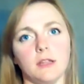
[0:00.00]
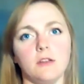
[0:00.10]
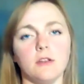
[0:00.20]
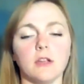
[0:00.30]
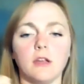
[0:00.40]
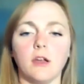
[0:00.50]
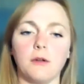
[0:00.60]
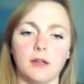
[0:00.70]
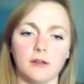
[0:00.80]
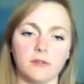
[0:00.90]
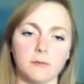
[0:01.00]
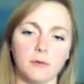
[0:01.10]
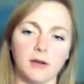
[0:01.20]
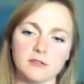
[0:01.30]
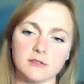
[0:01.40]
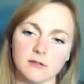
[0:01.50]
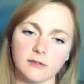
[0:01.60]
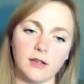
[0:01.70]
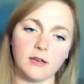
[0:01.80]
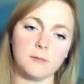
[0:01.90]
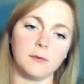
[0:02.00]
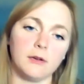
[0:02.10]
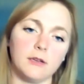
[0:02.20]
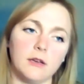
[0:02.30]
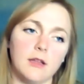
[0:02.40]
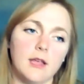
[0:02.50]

and you can go and ask them questions at any point.